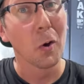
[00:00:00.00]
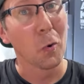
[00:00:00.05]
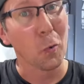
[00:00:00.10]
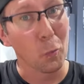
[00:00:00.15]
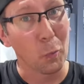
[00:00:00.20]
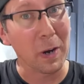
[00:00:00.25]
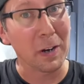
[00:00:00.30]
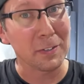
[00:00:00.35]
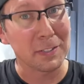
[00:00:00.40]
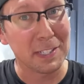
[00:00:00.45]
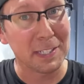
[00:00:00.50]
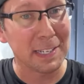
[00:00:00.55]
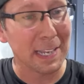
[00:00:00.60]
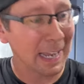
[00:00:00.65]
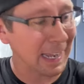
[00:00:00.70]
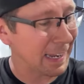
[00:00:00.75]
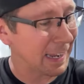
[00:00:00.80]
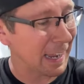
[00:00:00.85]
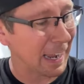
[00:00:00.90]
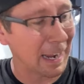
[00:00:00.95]
Where
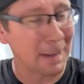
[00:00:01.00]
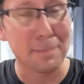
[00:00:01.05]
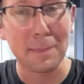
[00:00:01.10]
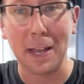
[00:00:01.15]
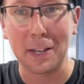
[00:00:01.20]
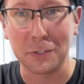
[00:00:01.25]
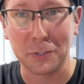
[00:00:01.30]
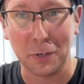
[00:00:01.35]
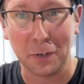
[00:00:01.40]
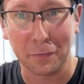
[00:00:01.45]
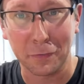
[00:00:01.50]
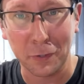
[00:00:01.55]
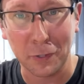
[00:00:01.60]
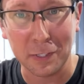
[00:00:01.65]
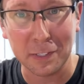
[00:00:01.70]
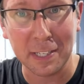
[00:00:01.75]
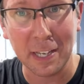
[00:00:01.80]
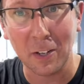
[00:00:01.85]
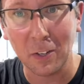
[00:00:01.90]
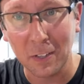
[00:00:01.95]
today, I'm not sure if you
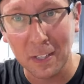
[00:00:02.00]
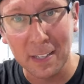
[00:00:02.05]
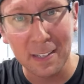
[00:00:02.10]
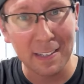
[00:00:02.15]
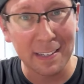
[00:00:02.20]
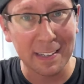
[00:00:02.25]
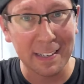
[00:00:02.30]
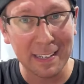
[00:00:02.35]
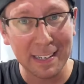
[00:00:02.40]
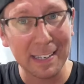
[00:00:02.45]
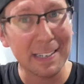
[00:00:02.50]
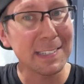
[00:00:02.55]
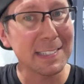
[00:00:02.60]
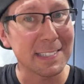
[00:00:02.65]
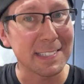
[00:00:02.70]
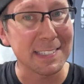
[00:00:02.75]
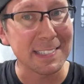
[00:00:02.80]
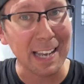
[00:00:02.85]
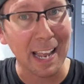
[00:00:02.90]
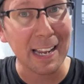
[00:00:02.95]
could tell, it is
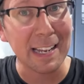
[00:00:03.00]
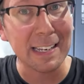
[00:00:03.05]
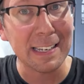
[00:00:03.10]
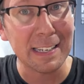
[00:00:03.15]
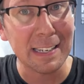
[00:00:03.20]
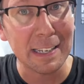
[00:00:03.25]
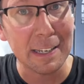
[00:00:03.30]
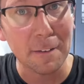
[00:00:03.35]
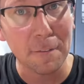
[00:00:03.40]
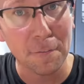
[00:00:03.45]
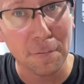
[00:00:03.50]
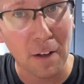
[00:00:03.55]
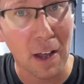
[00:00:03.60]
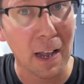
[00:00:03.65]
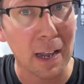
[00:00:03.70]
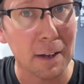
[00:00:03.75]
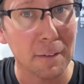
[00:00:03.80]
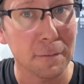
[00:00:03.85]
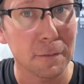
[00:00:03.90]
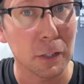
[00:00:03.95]

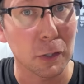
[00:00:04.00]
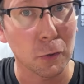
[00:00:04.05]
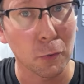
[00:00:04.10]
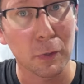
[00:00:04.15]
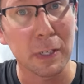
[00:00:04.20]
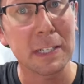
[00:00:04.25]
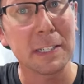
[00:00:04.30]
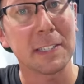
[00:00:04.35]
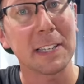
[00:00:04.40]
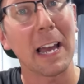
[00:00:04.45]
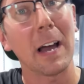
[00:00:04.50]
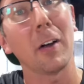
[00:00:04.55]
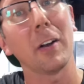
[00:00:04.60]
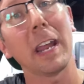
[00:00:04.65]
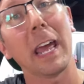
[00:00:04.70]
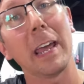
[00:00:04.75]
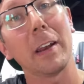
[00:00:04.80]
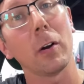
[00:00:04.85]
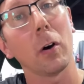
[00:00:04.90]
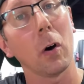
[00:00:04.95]
95 degrees out,
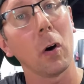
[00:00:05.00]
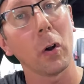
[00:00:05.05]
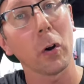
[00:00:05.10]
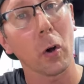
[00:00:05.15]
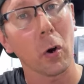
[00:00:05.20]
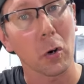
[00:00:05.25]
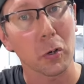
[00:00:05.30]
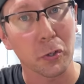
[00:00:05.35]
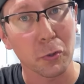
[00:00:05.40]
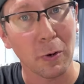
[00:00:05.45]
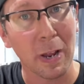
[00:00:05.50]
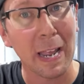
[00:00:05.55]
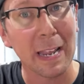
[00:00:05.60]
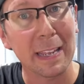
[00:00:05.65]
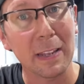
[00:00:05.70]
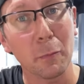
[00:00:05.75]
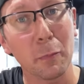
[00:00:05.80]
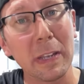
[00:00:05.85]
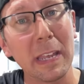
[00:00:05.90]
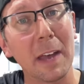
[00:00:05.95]
and on our
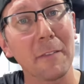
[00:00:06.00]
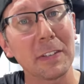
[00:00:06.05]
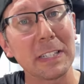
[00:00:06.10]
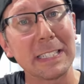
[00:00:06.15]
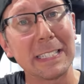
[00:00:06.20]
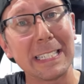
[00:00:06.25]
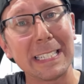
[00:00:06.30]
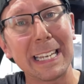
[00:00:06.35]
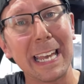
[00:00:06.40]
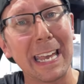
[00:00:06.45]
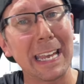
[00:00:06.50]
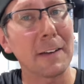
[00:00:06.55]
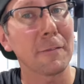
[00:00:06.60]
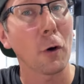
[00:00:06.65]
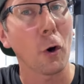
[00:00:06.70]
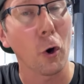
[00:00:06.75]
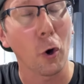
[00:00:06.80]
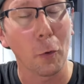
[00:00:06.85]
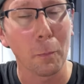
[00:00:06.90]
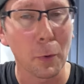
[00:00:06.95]
Dragy, we have a DA of
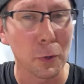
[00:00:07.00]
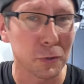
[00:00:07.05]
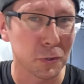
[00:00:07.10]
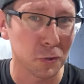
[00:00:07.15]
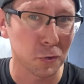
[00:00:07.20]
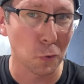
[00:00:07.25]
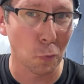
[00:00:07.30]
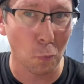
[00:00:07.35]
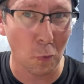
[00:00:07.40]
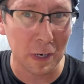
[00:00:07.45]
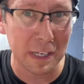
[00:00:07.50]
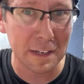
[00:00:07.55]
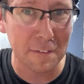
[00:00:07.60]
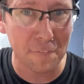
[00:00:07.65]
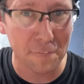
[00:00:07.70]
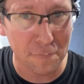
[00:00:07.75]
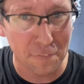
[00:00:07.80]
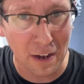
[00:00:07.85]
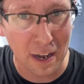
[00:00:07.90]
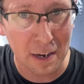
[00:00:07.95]
almost
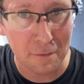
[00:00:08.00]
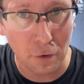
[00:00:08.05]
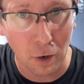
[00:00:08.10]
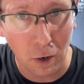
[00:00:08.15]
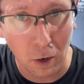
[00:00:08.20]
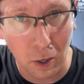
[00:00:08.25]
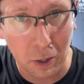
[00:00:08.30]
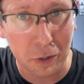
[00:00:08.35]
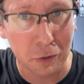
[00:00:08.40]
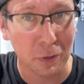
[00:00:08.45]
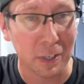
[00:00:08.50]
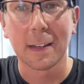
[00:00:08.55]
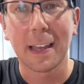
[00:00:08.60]
2,500.